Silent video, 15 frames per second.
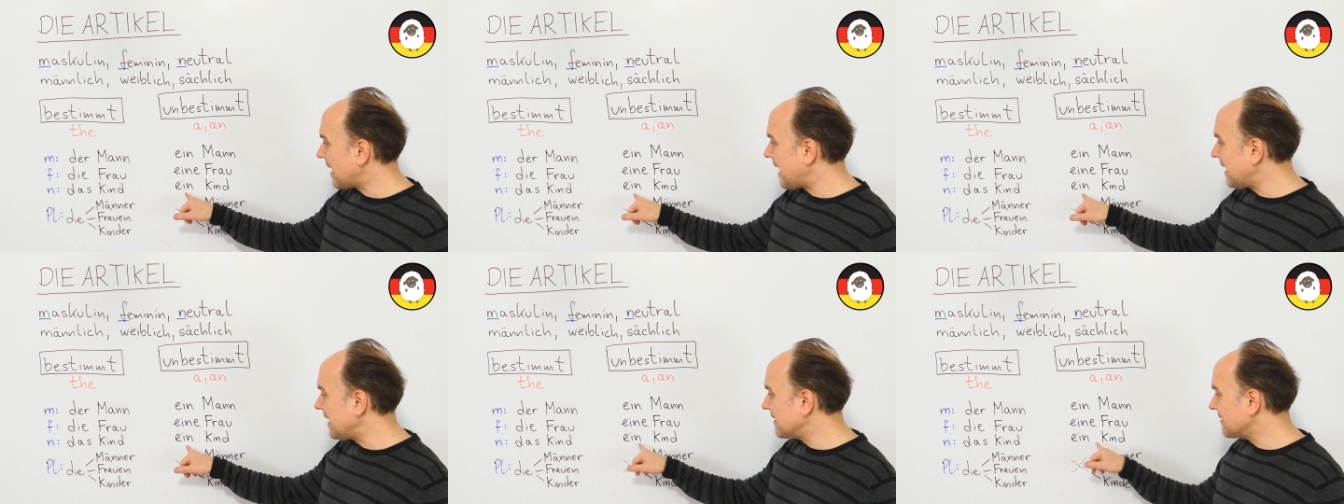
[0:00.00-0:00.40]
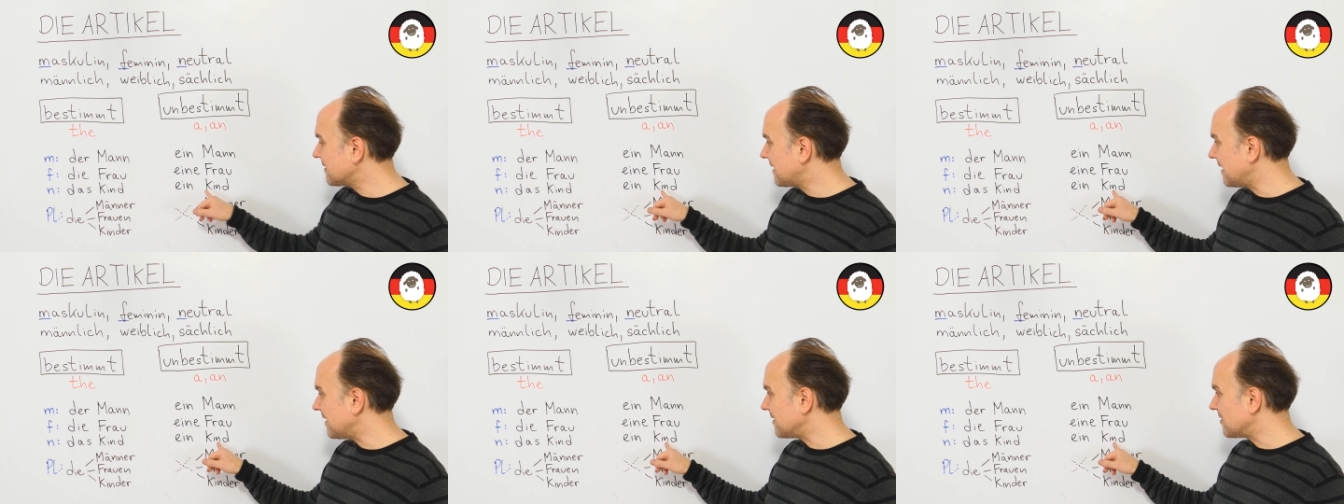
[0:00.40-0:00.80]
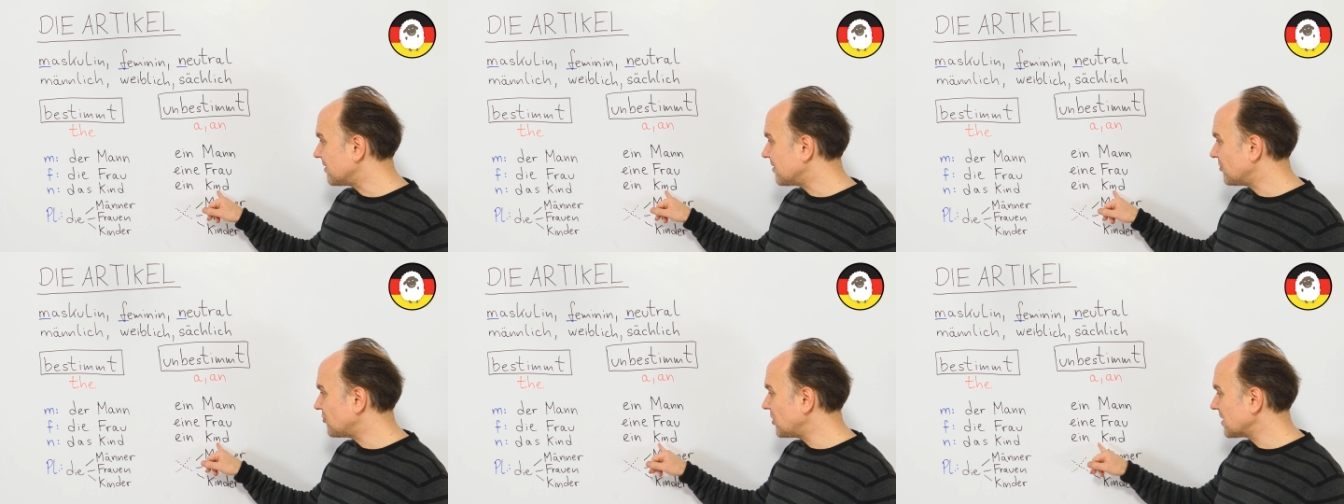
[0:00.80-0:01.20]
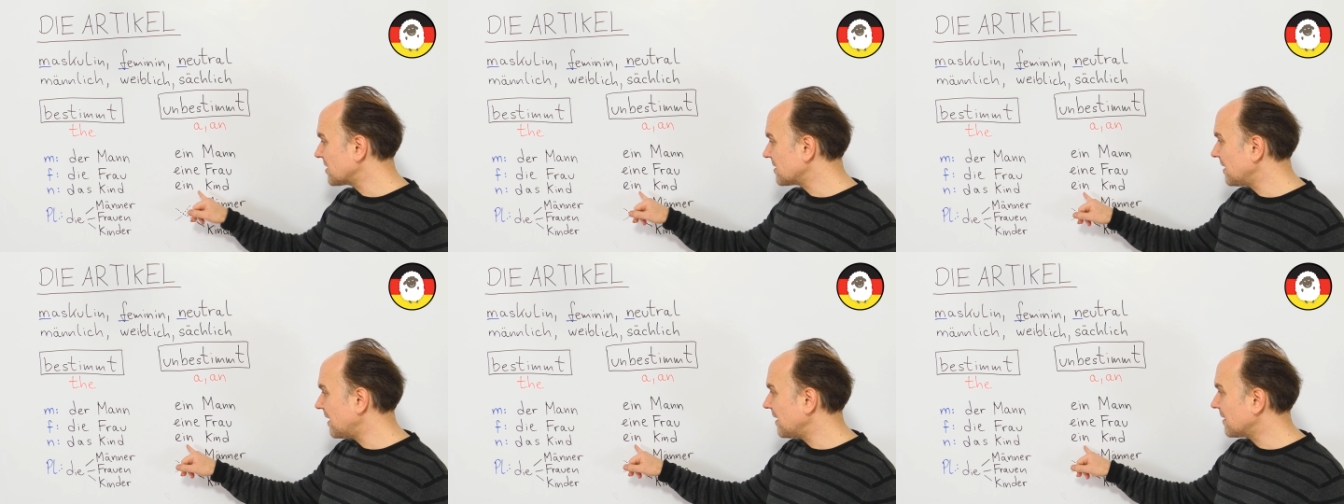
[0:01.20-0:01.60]
Ein Kind,
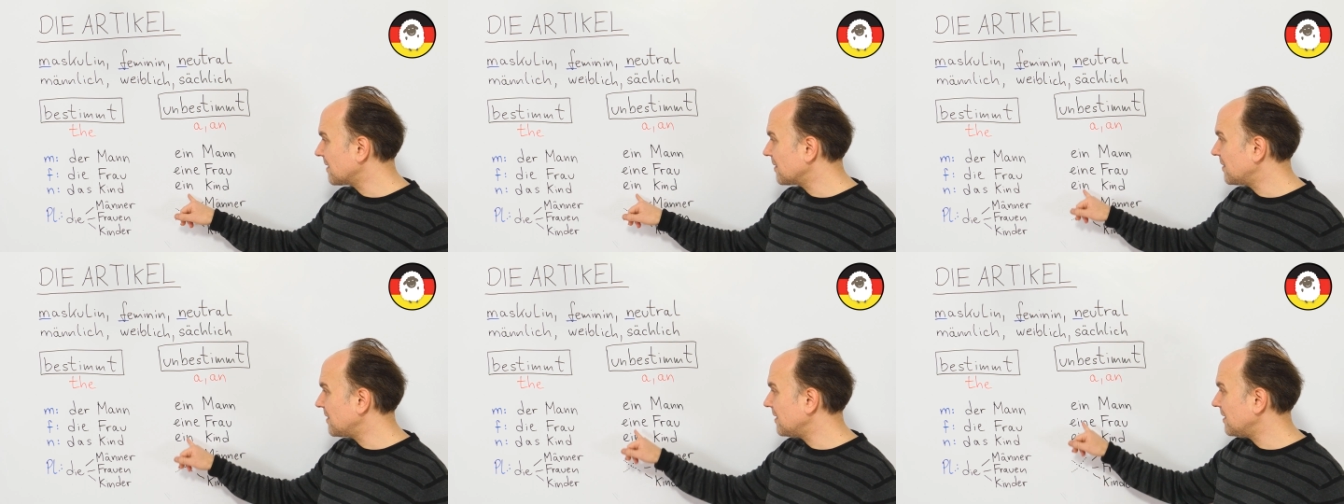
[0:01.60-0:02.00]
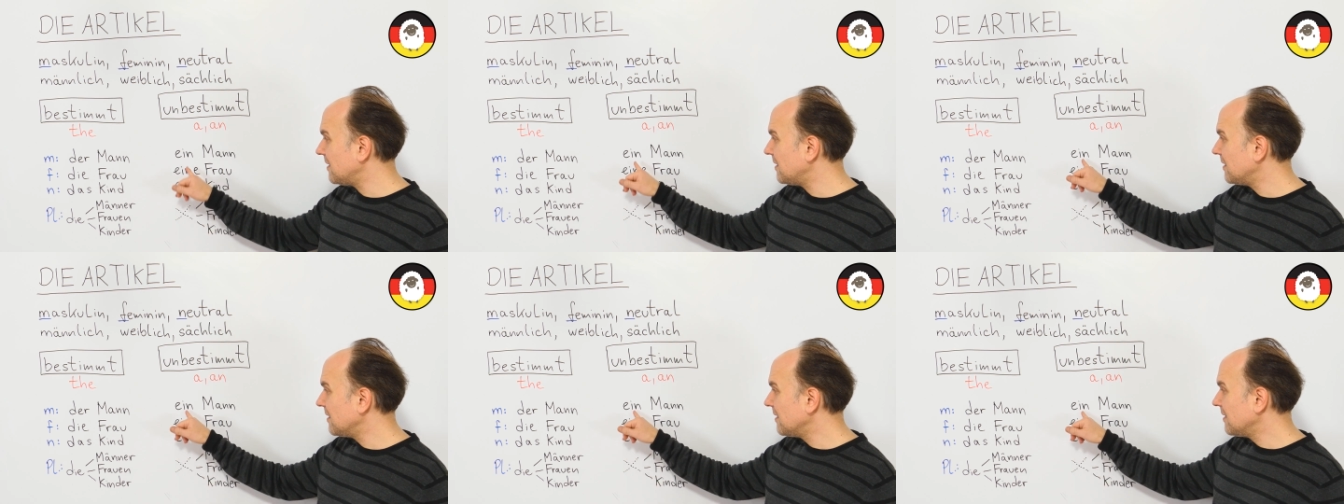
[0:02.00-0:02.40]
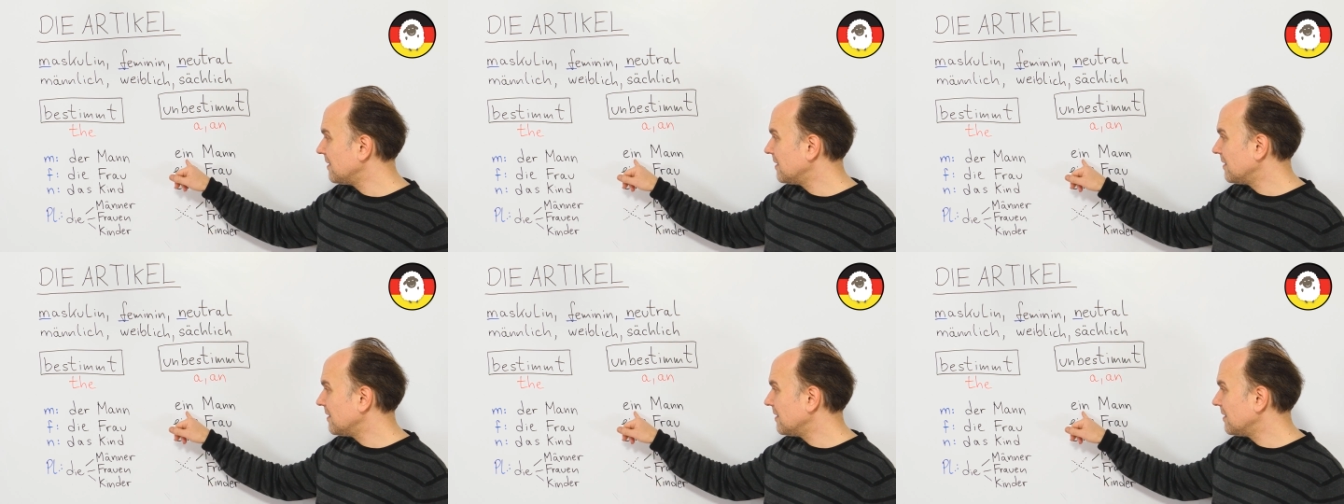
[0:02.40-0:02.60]
just like the